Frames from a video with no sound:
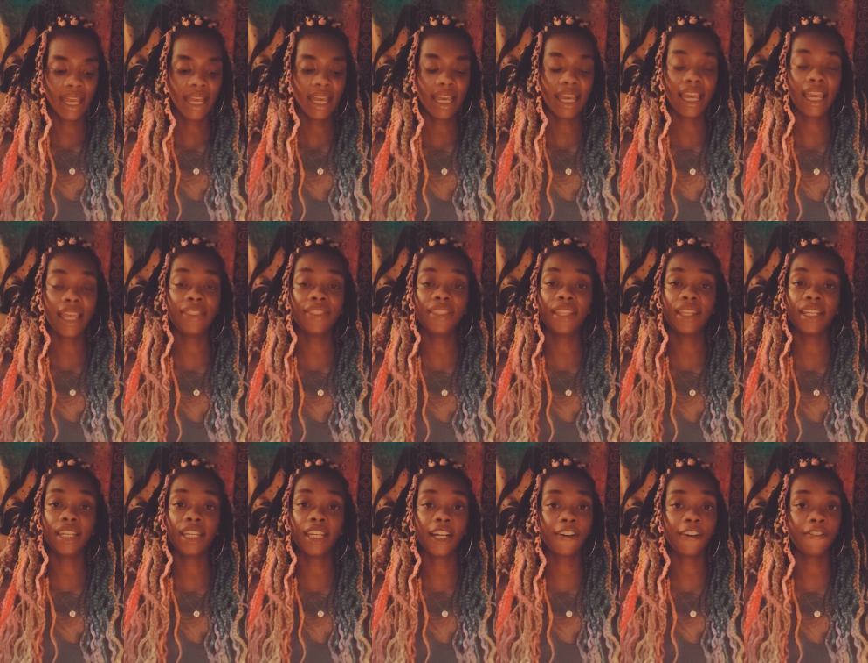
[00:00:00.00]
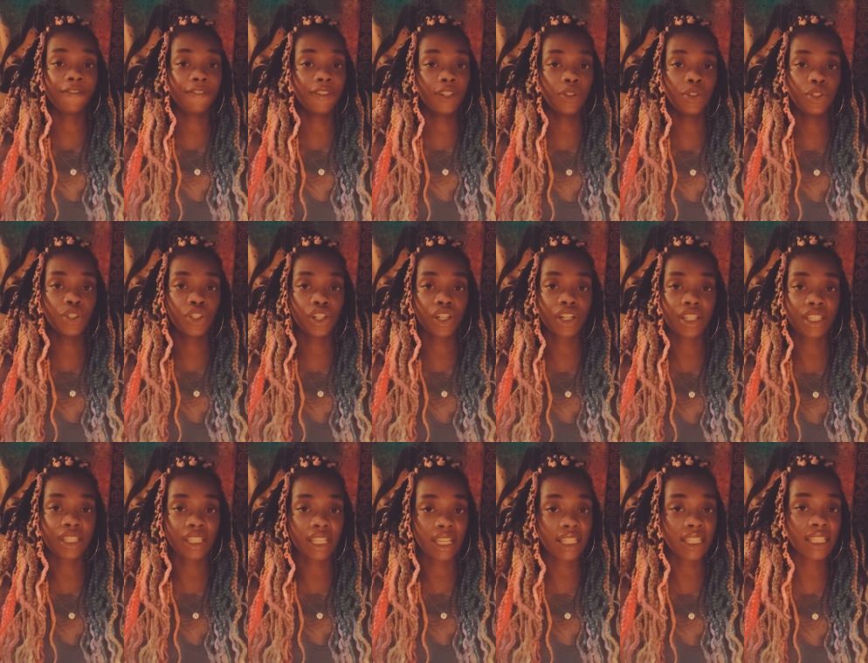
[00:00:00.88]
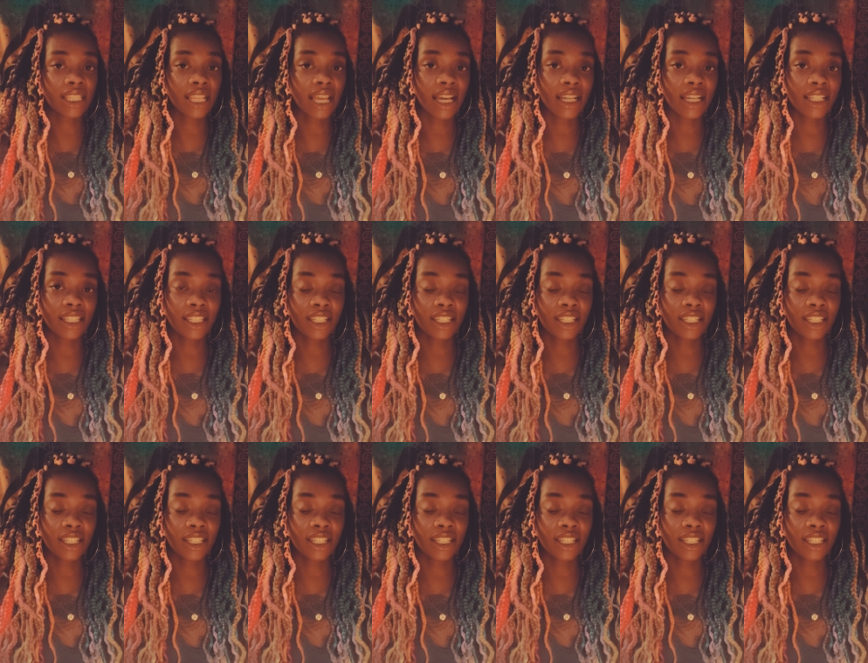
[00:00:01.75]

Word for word: In the near future, Sun Signs